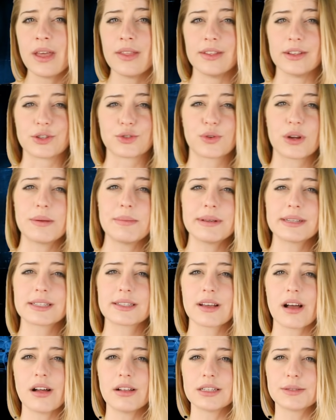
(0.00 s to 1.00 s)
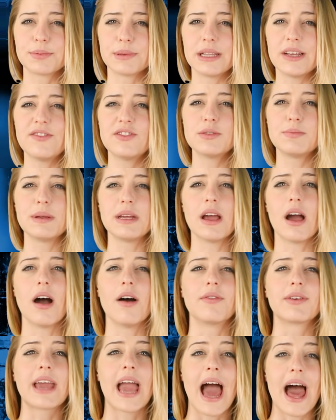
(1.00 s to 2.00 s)
The Screaming Skull is believed to be
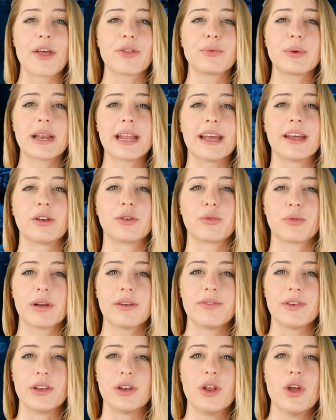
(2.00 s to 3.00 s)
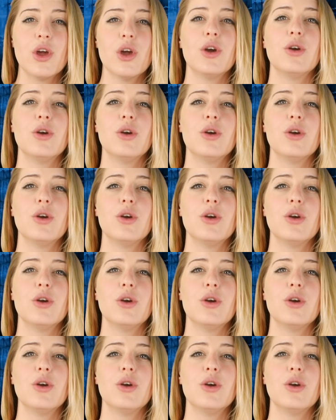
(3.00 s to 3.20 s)
of Catherine Anne Griffin,